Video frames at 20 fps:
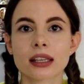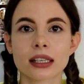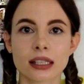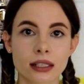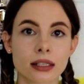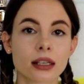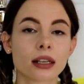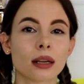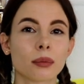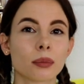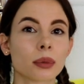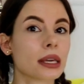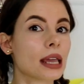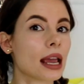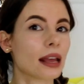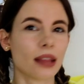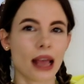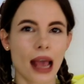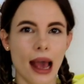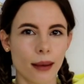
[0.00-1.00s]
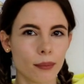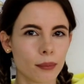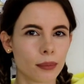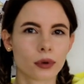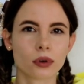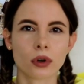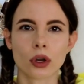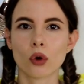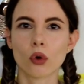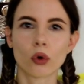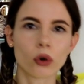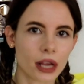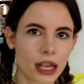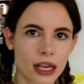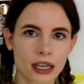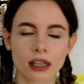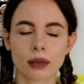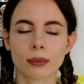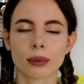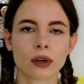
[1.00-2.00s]
this is going to be an ambery
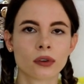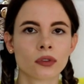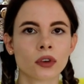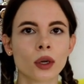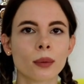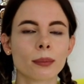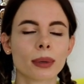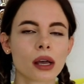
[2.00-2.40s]
oriental perfume,